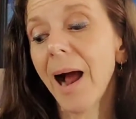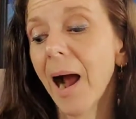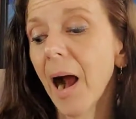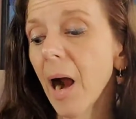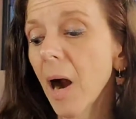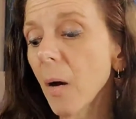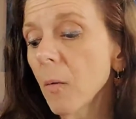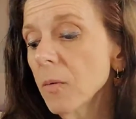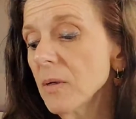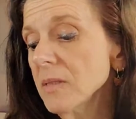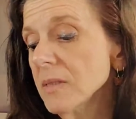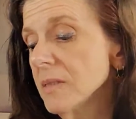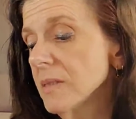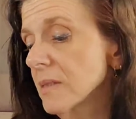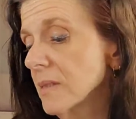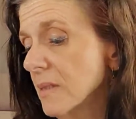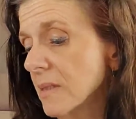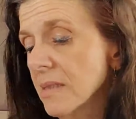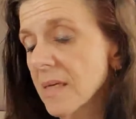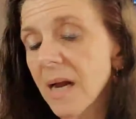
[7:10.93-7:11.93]
I
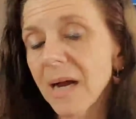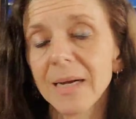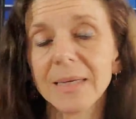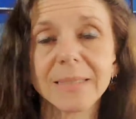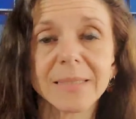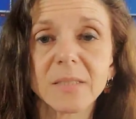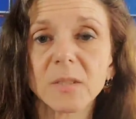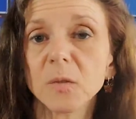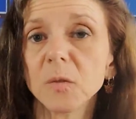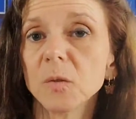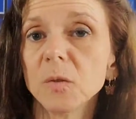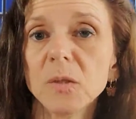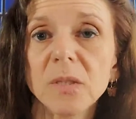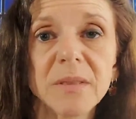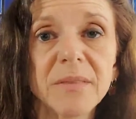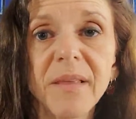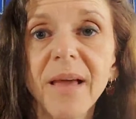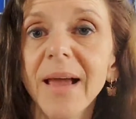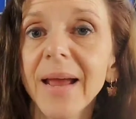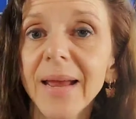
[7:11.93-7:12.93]
was in high school
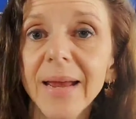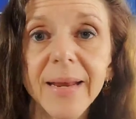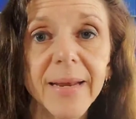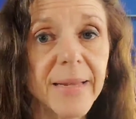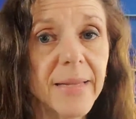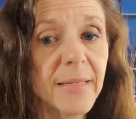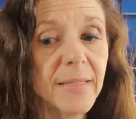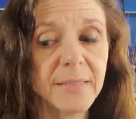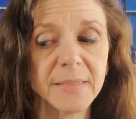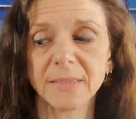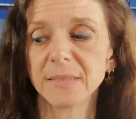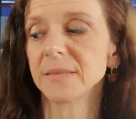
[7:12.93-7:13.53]
in the 80s,